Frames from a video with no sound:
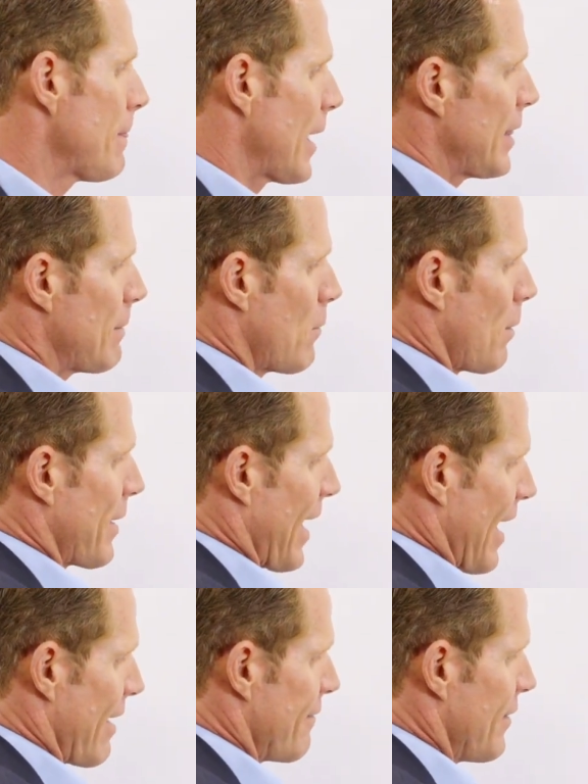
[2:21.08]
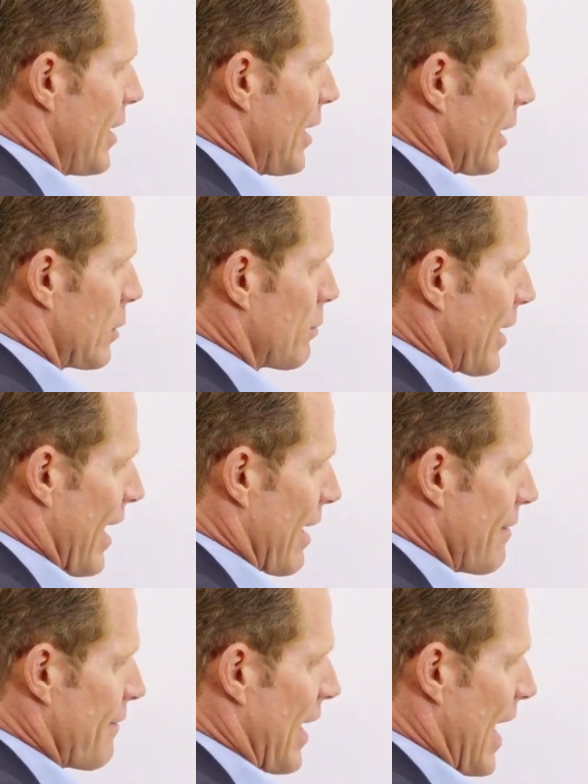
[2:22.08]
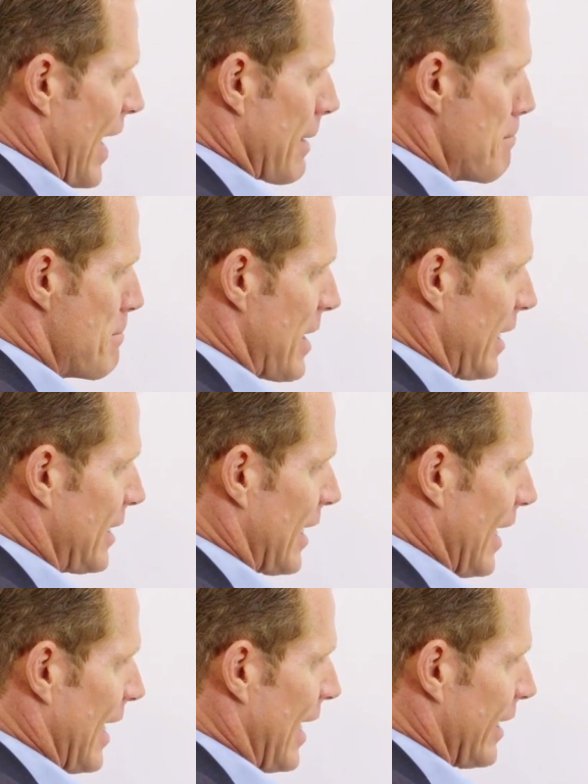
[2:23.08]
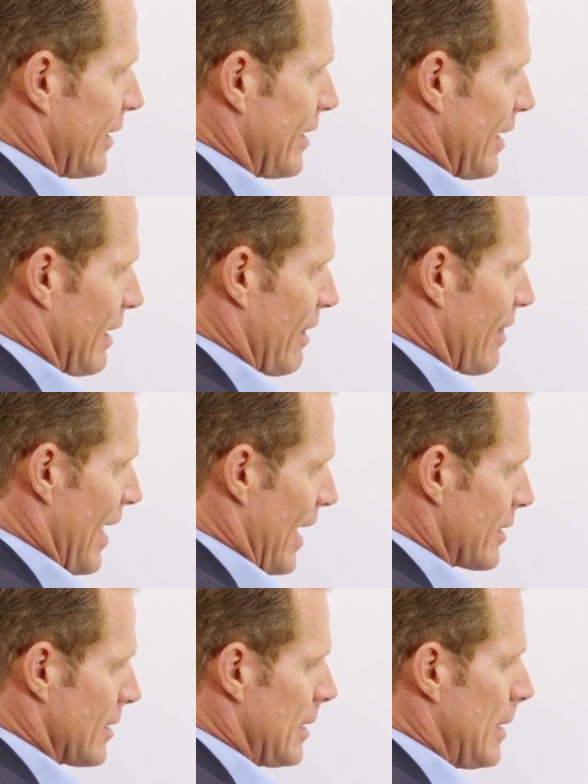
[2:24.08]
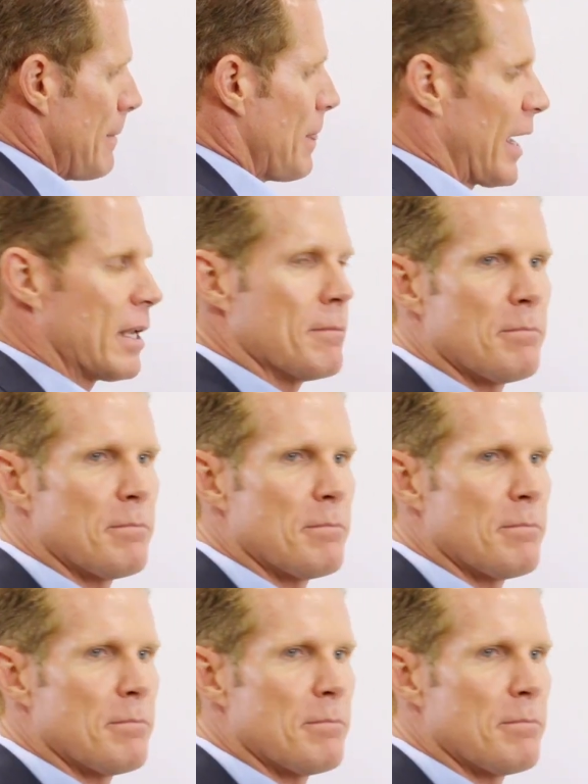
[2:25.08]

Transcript: And then what we have is we have a meter underneath that. And a